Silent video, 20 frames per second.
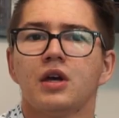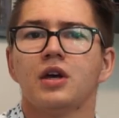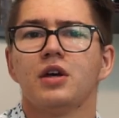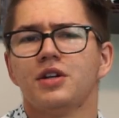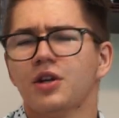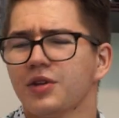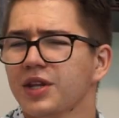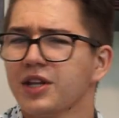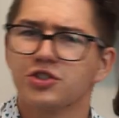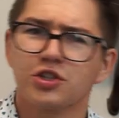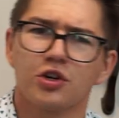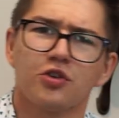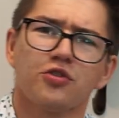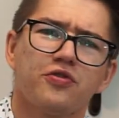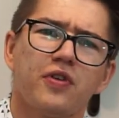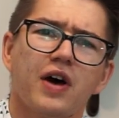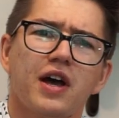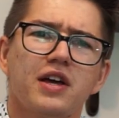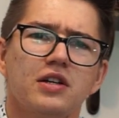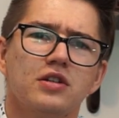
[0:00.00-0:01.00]
Now that's all
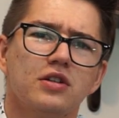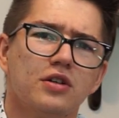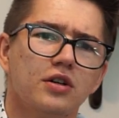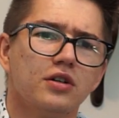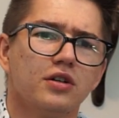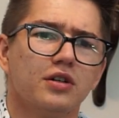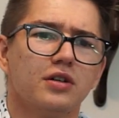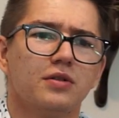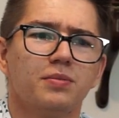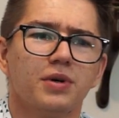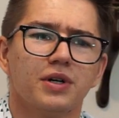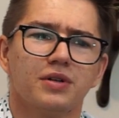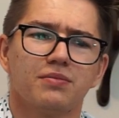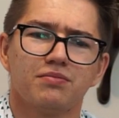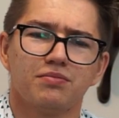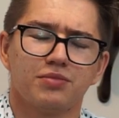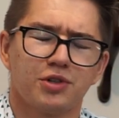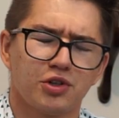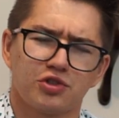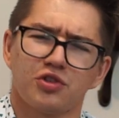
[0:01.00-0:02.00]
fine and good,
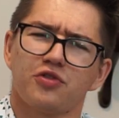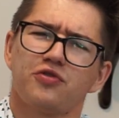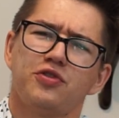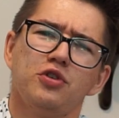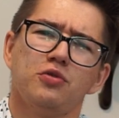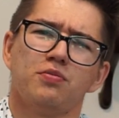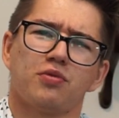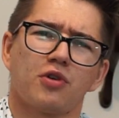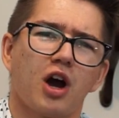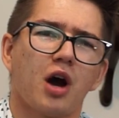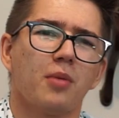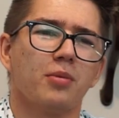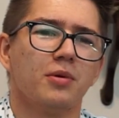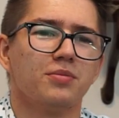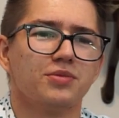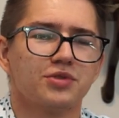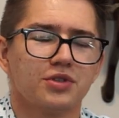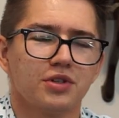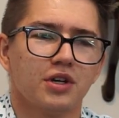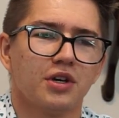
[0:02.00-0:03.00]
but there's a few
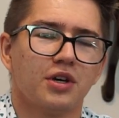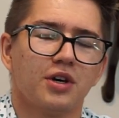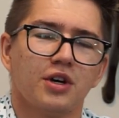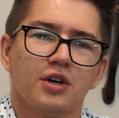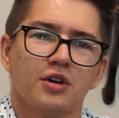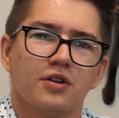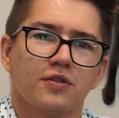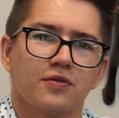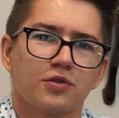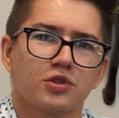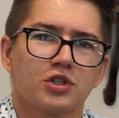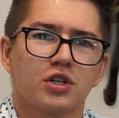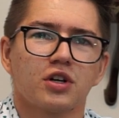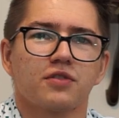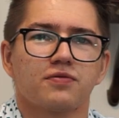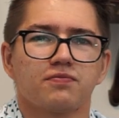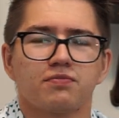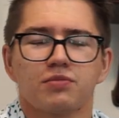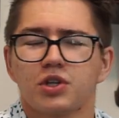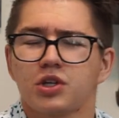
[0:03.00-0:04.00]
problems. First
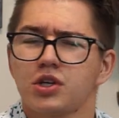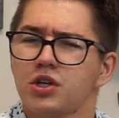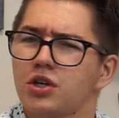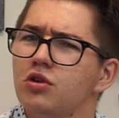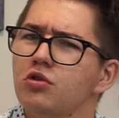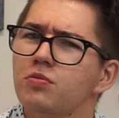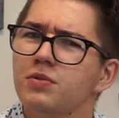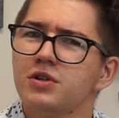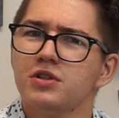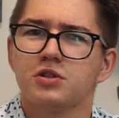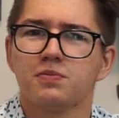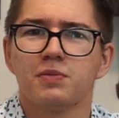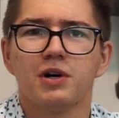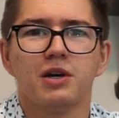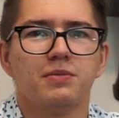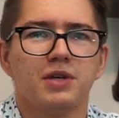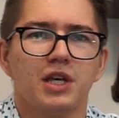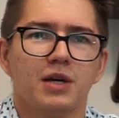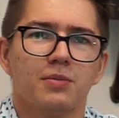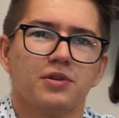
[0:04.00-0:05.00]
off, humans
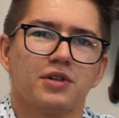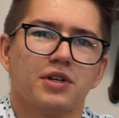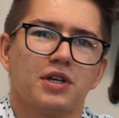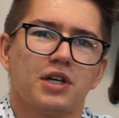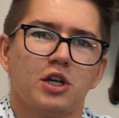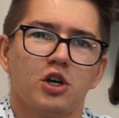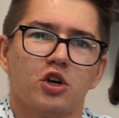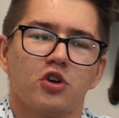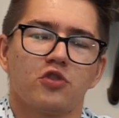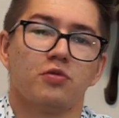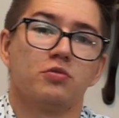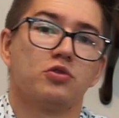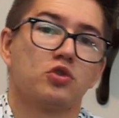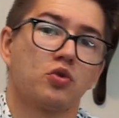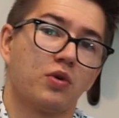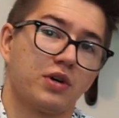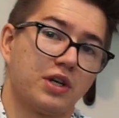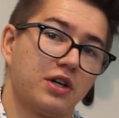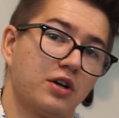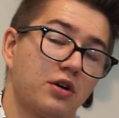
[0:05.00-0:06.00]
might be able to hear from
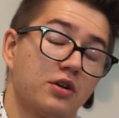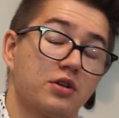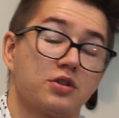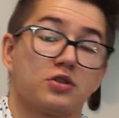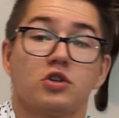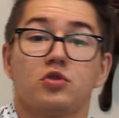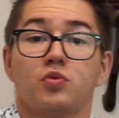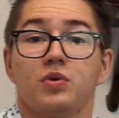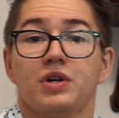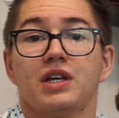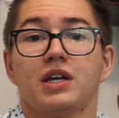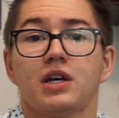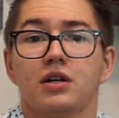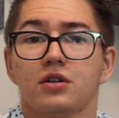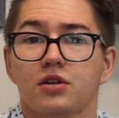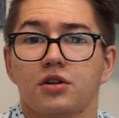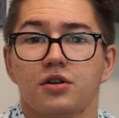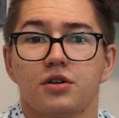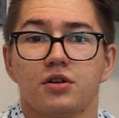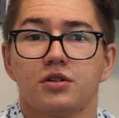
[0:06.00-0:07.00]
20 Hertz to 20
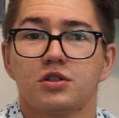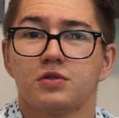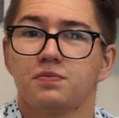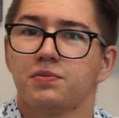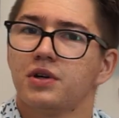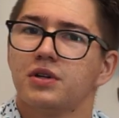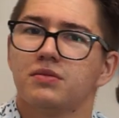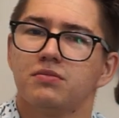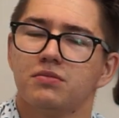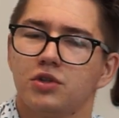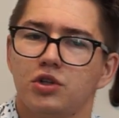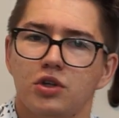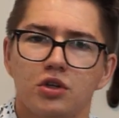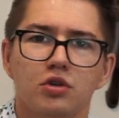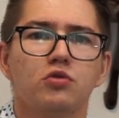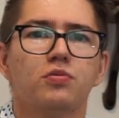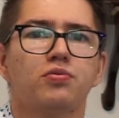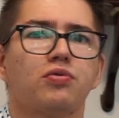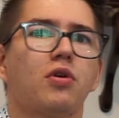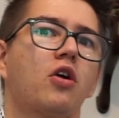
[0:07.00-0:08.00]
kilohertz, but
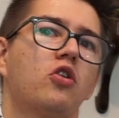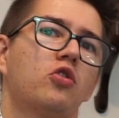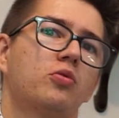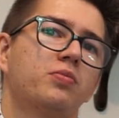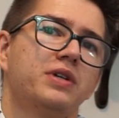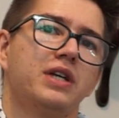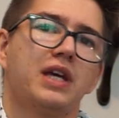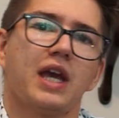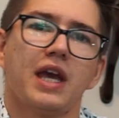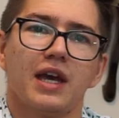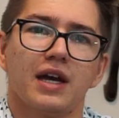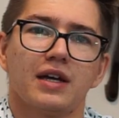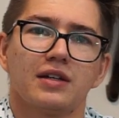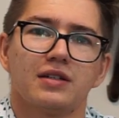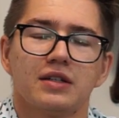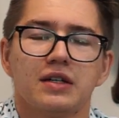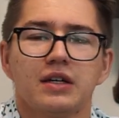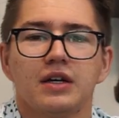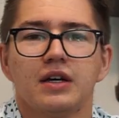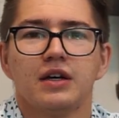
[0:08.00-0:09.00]
you probably
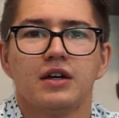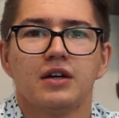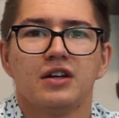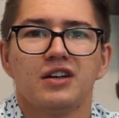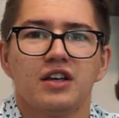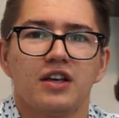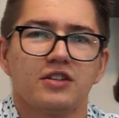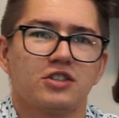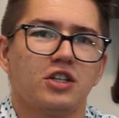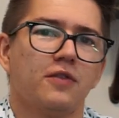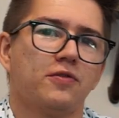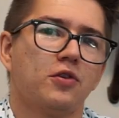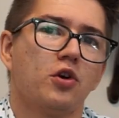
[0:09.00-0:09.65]
can't. See, if